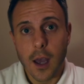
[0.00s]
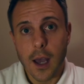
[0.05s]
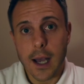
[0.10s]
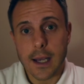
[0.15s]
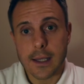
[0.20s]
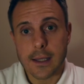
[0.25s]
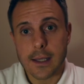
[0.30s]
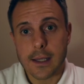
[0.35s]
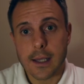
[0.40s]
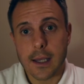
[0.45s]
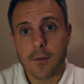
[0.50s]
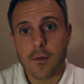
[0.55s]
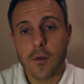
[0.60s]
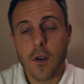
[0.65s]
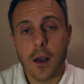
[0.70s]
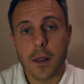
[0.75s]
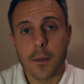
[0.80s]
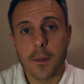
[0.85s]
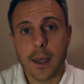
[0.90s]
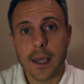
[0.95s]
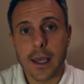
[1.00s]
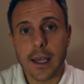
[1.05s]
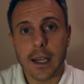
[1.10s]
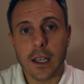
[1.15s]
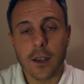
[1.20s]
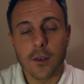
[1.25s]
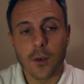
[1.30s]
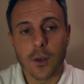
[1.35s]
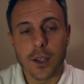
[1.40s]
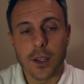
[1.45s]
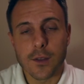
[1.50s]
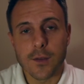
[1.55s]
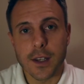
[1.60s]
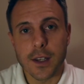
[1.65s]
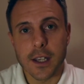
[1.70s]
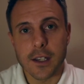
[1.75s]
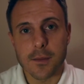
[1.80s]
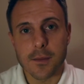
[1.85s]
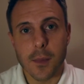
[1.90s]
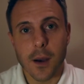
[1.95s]
As I said right at the beginning of all these
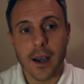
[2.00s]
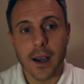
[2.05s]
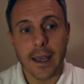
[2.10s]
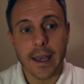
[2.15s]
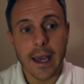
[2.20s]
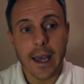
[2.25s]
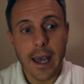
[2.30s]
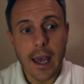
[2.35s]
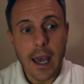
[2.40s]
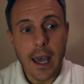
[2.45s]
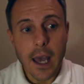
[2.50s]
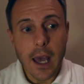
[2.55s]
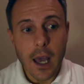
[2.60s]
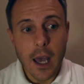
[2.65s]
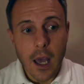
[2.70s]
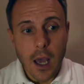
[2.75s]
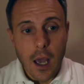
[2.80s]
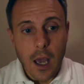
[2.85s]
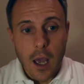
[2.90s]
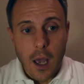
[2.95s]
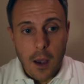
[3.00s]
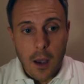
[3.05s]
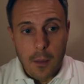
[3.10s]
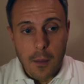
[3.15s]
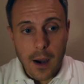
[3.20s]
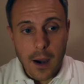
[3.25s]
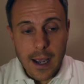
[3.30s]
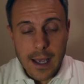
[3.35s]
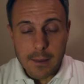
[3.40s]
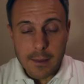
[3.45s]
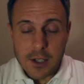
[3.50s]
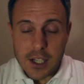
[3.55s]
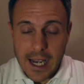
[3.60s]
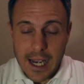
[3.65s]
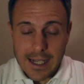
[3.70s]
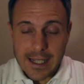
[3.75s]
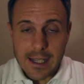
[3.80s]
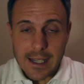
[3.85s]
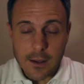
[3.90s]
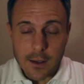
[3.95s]
videos, my
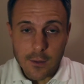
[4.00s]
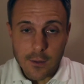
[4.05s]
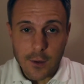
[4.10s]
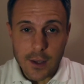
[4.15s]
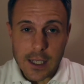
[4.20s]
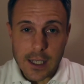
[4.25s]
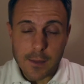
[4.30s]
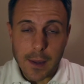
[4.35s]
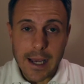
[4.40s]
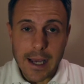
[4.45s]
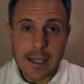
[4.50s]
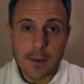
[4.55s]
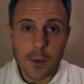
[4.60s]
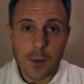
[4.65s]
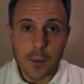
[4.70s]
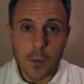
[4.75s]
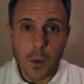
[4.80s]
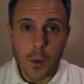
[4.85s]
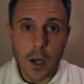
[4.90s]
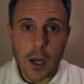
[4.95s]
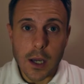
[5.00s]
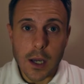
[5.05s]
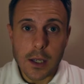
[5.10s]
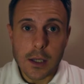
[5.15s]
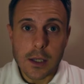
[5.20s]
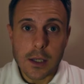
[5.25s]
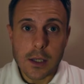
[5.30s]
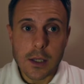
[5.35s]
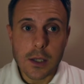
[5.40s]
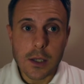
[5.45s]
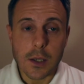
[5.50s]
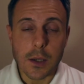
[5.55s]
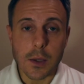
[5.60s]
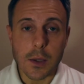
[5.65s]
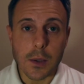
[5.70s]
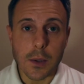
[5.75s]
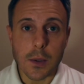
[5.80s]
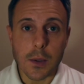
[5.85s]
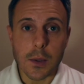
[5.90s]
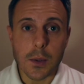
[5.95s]
objectives for this placement were
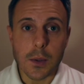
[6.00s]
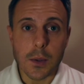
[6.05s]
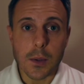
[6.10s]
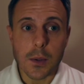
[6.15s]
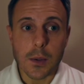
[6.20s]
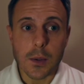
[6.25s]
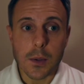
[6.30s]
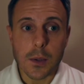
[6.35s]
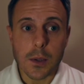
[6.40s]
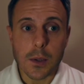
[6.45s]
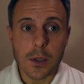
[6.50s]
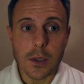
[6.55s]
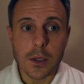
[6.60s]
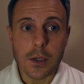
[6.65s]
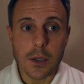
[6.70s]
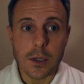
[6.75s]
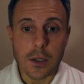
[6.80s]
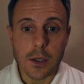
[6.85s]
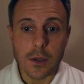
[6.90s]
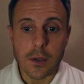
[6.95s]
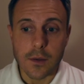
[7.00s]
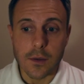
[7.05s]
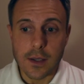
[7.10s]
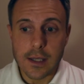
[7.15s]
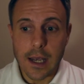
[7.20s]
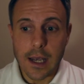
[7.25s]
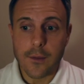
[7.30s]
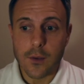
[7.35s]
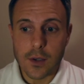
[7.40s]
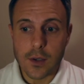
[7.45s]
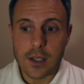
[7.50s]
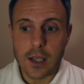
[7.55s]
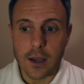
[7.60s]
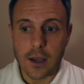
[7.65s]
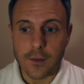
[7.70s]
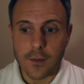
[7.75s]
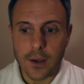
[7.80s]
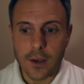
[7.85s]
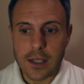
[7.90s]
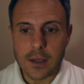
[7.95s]
to do sort of several
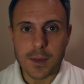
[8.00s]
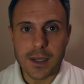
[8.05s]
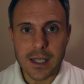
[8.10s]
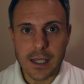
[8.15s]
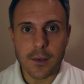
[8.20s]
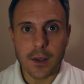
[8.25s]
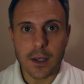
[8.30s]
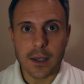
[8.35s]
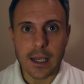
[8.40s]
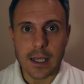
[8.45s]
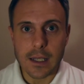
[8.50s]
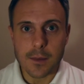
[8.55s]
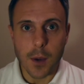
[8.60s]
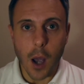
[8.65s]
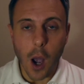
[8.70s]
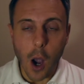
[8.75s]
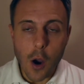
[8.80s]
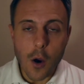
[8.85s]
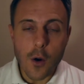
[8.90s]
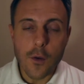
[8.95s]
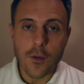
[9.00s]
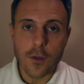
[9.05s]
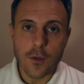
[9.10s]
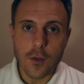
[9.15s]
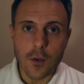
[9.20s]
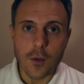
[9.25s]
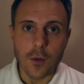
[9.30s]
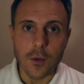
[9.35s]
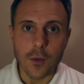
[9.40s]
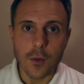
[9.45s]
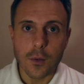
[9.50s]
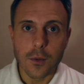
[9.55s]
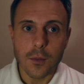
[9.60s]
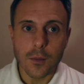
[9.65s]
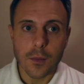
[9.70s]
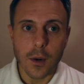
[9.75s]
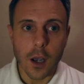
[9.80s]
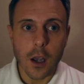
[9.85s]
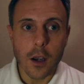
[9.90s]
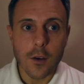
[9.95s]
certainly specific things, but overall
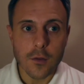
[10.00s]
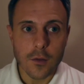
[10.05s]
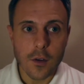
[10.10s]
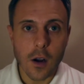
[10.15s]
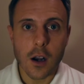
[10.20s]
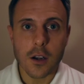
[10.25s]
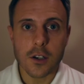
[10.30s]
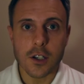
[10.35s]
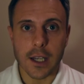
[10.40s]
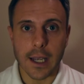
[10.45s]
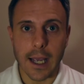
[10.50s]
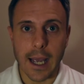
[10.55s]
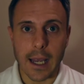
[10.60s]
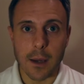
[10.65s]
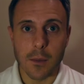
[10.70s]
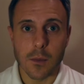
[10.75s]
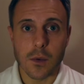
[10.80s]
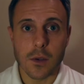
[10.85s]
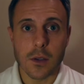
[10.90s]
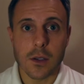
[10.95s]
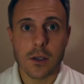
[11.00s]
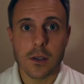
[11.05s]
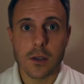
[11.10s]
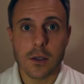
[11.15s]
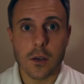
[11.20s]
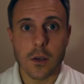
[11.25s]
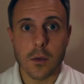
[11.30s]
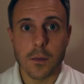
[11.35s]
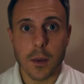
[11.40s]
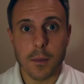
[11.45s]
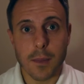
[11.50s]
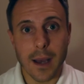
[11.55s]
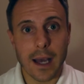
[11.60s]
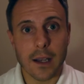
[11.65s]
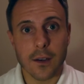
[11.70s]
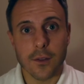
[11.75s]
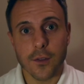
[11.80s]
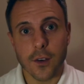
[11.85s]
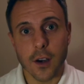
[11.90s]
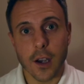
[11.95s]
my overarching aim was to be
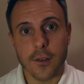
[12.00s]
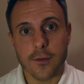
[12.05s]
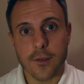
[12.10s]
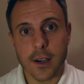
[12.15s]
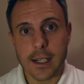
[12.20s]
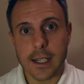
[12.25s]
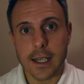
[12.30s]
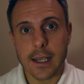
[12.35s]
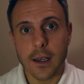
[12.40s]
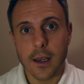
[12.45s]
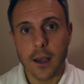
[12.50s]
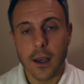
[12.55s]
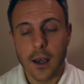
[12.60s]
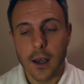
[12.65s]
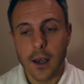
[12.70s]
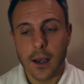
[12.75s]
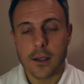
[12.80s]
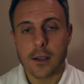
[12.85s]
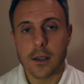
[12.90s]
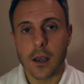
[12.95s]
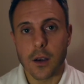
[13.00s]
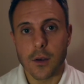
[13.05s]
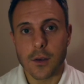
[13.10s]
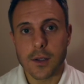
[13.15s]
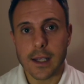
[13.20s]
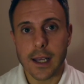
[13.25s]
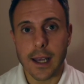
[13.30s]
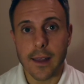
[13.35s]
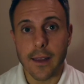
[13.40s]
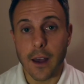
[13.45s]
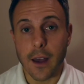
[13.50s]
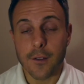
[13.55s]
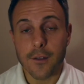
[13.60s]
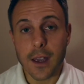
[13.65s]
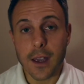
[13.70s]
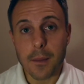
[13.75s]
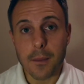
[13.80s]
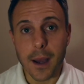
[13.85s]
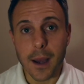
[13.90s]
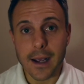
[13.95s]
band 5 ready. So to get that
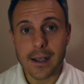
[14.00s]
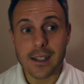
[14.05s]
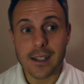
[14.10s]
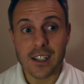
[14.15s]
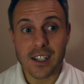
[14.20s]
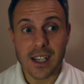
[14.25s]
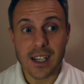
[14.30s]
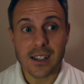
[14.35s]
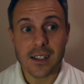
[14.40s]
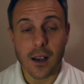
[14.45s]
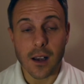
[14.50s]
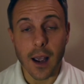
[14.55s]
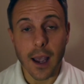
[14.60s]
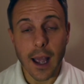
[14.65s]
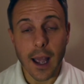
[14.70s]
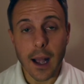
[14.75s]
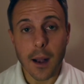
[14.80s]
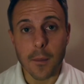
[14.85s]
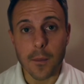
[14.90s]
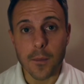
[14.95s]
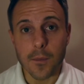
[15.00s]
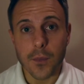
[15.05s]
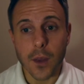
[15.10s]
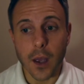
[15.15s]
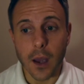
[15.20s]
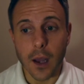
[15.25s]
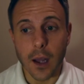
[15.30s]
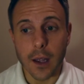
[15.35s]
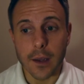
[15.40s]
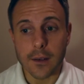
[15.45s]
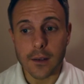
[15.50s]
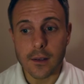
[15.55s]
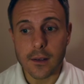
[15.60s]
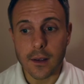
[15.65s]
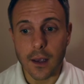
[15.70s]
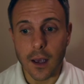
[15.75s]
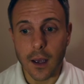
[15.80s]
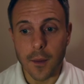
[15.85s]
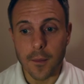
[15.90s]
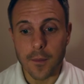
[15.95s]
feedback suggests that I am, and
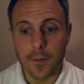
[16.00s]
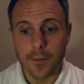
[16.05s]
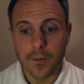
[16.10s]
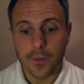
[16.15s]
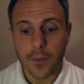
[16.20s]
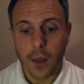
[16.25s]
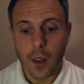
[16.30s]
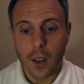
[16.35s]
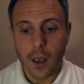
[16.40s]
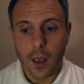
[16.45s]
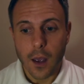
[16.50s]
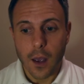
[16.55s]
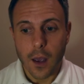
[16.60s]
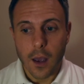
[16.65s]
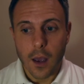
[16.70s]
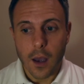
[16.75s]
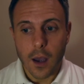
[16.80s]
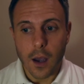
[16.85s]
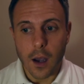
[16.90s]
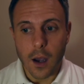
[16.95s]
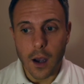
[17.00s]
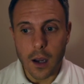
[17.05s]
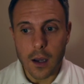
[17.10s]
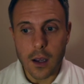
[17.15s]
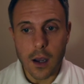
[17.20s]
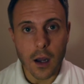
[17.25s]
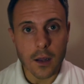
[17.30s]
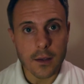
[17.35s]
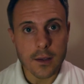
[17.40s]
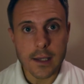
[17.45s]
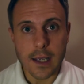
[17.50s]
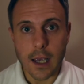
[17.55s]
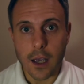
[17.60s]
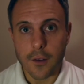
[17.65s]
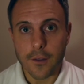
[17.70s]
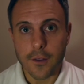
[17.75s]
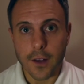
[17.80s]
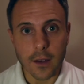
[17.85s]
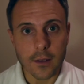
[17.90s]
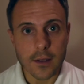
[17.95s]
I can't say I
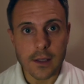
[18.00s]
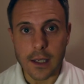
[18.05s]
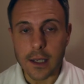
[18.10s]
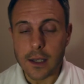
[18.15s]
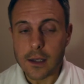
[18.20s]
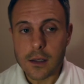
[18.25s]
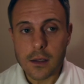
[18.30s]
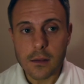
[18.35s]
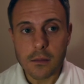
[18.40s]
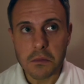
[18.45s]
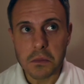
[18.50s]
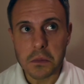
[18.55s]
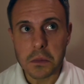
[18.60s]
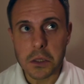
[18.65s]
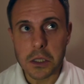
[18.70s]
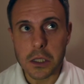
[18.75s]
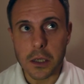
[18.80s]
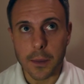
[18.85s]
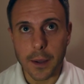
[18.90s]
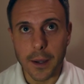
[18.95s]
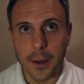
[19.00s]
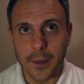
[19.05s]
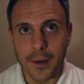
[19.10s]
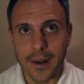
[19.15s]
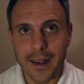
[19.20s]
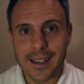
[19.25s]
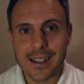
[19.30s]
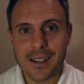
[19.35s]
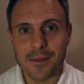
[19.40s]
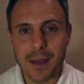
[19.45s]
felt it, to be honest.